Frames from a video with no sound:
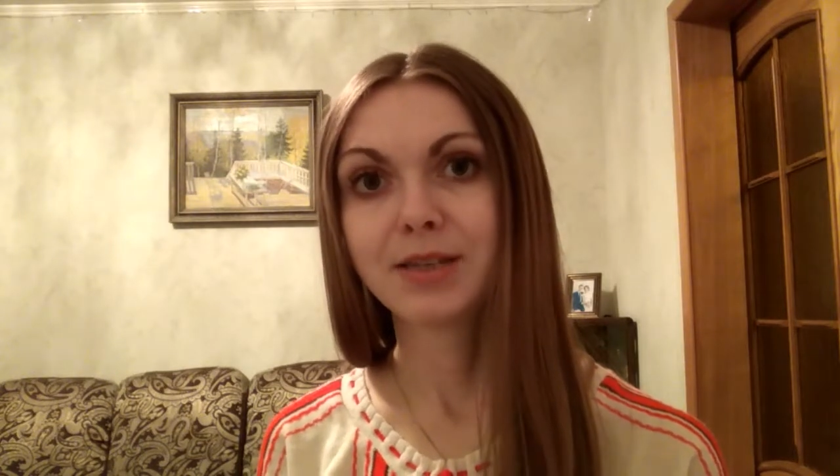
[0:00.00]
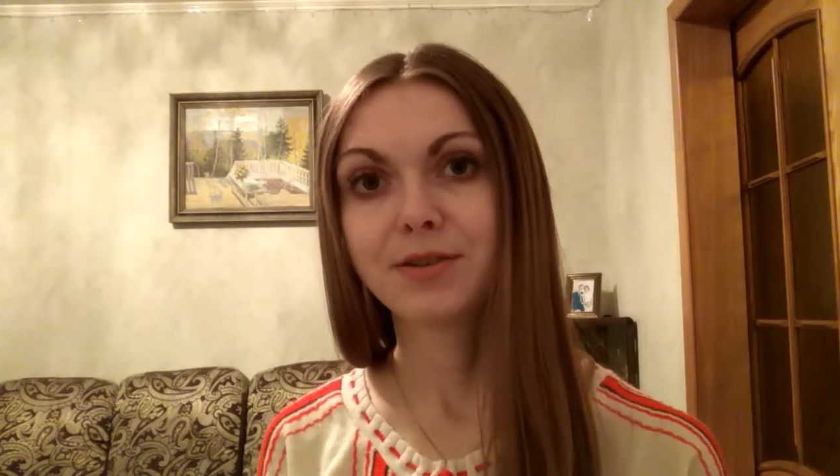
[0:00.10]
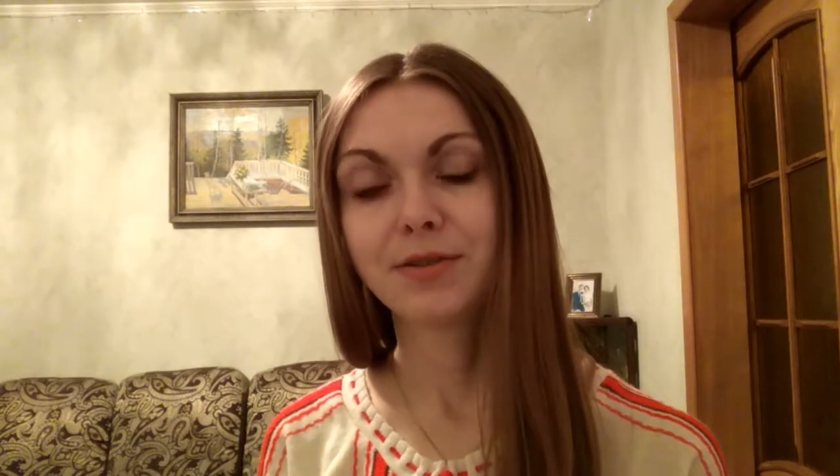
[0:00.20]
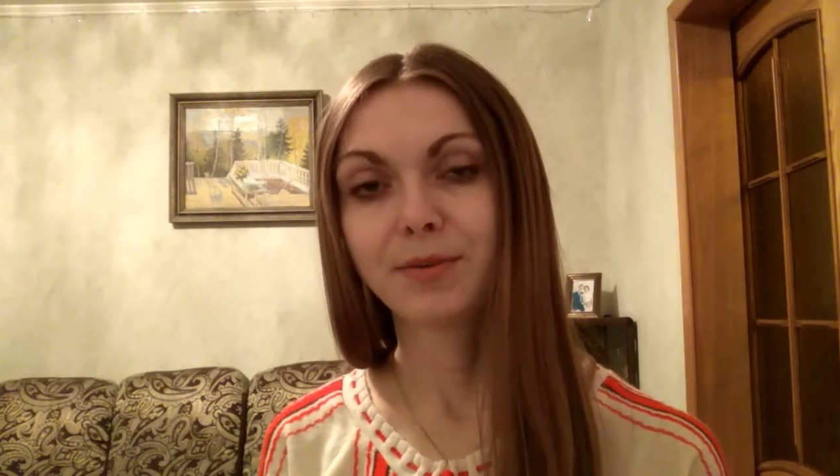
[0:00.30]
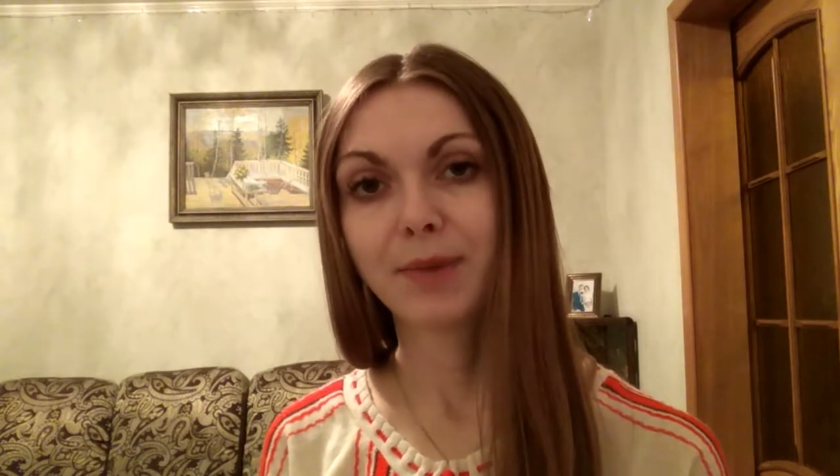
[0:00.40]

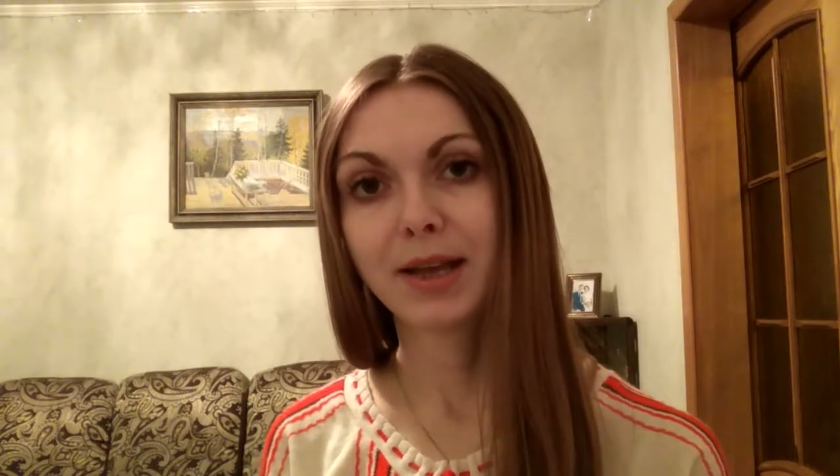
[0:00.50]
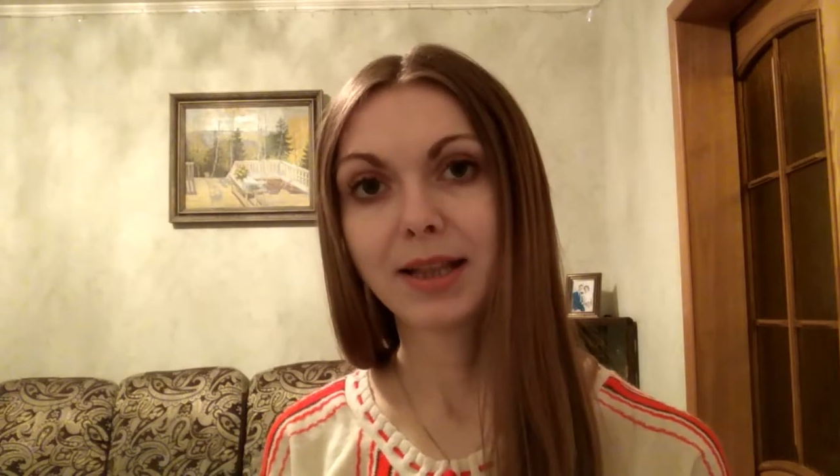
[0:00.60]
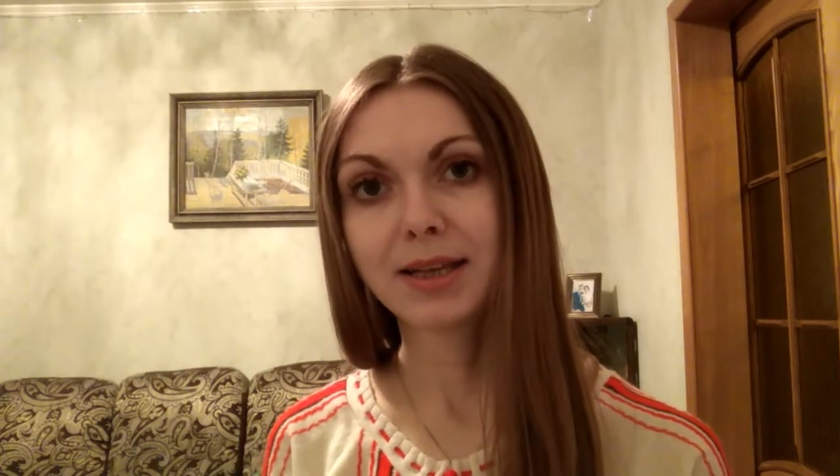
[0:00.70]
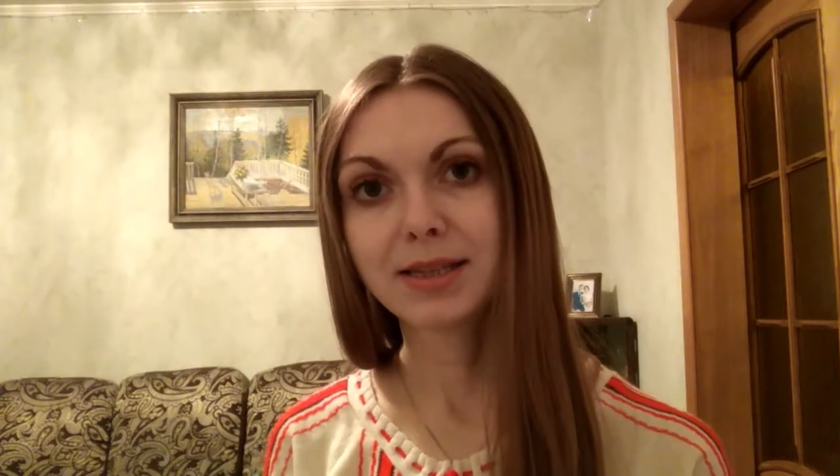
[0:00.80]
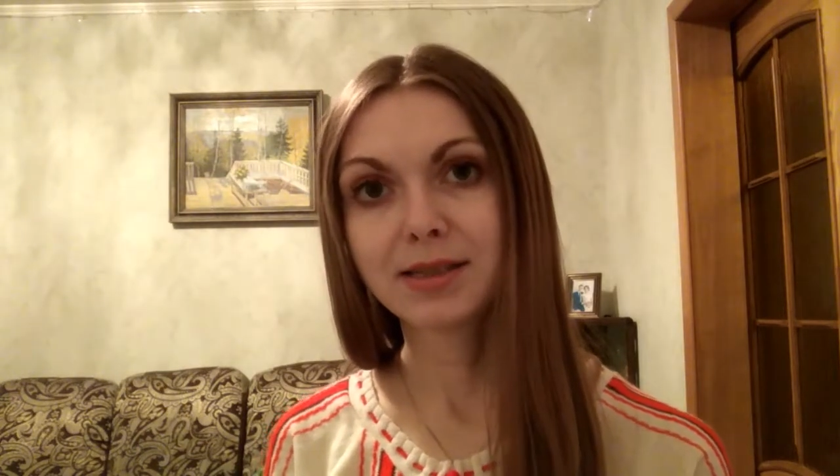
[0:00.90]
During my
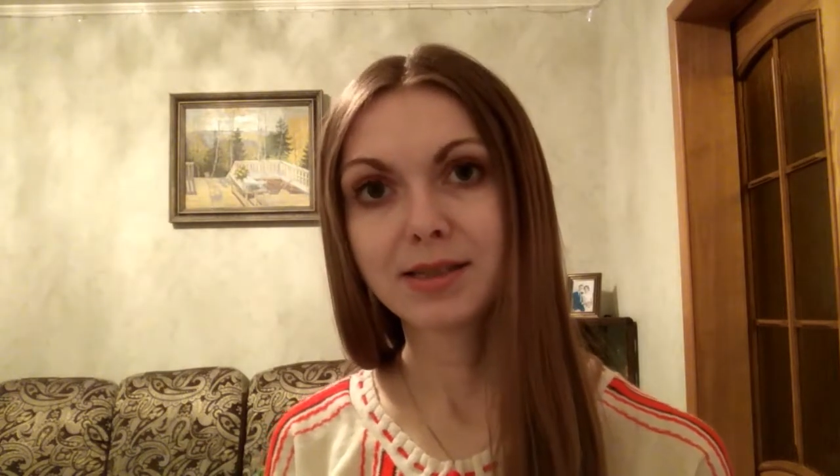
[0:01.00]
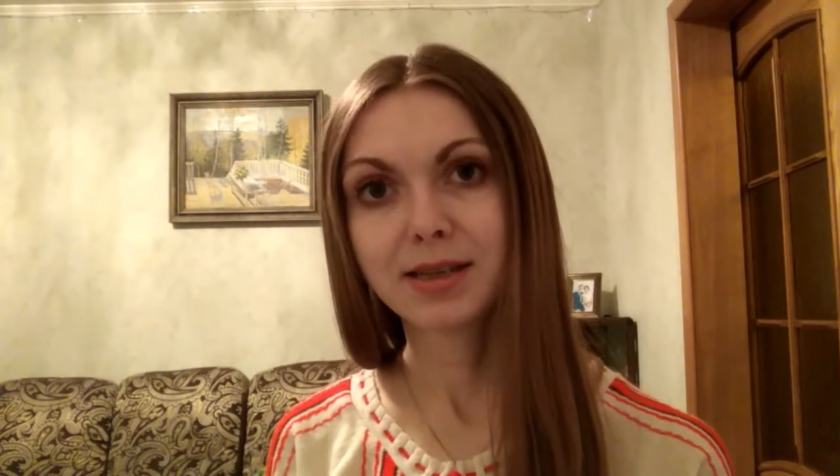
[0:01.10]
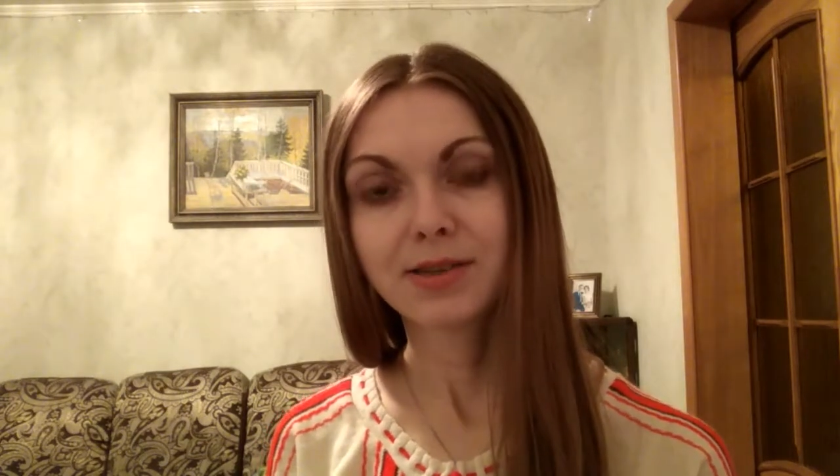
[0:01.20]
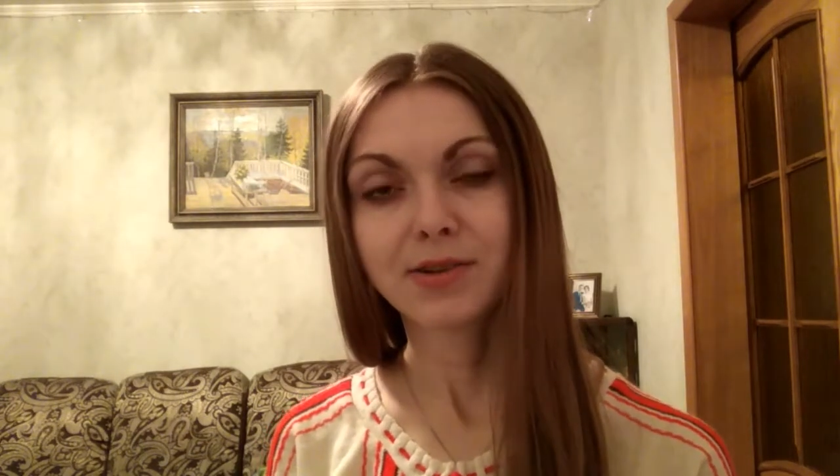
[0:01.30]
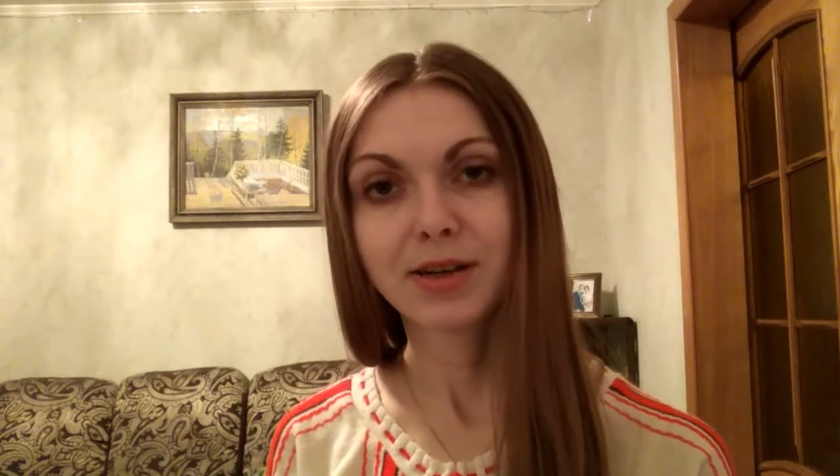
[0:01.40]
lessons,
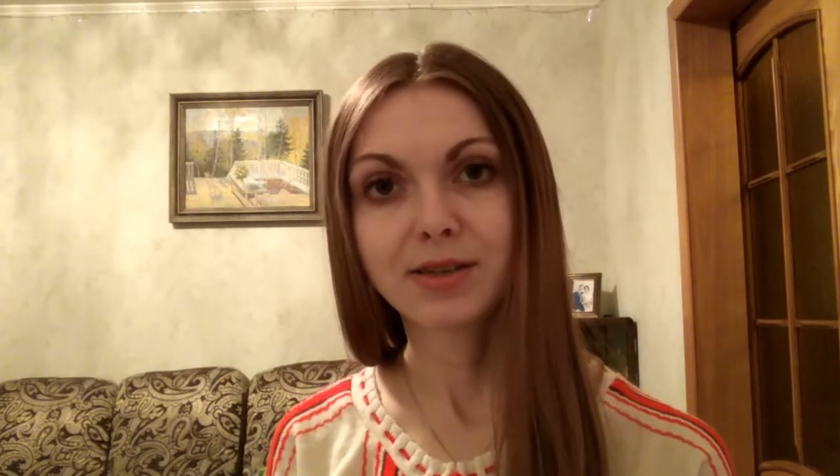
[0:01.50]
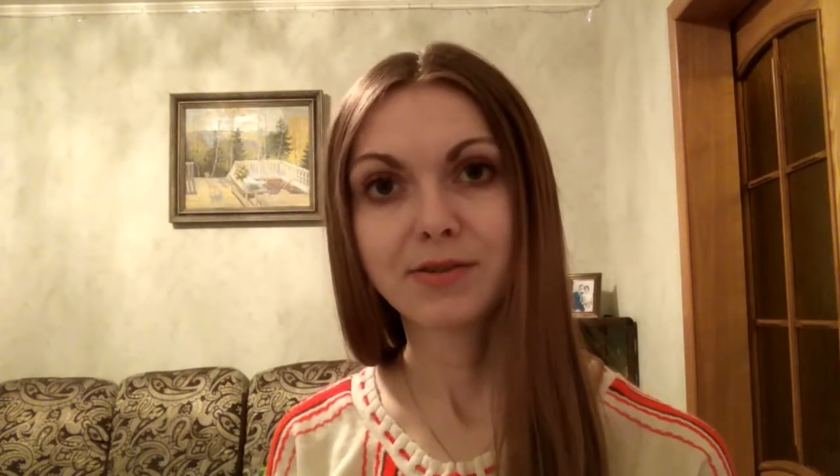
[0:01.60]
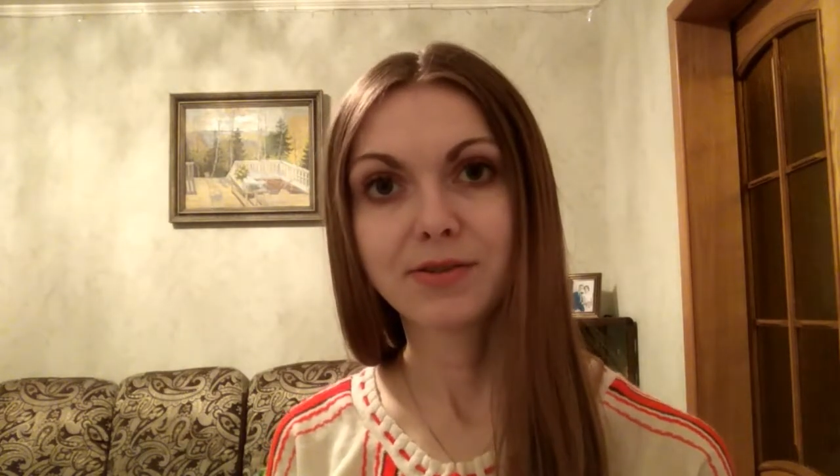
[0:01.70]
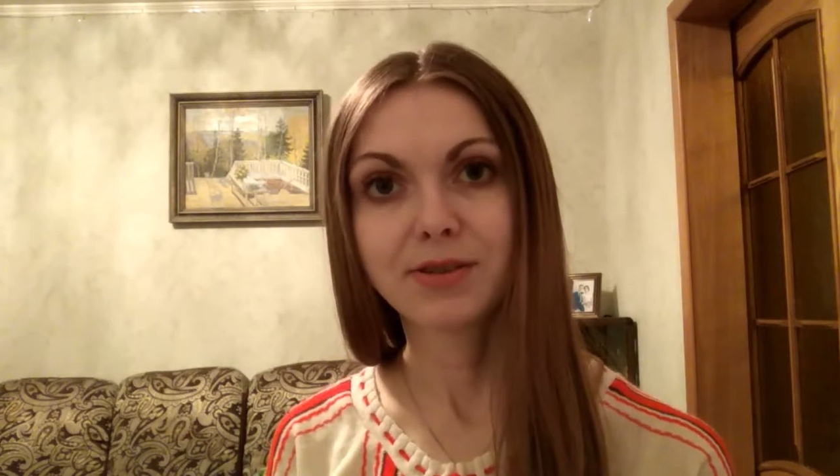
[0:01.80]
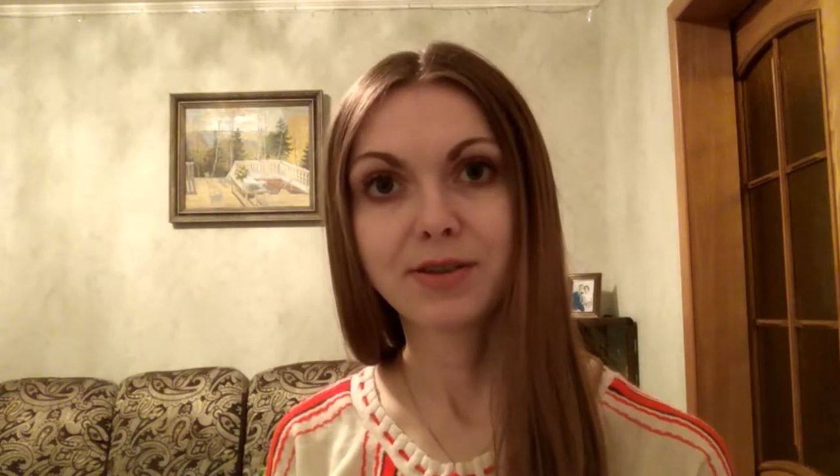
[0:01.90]
I try to use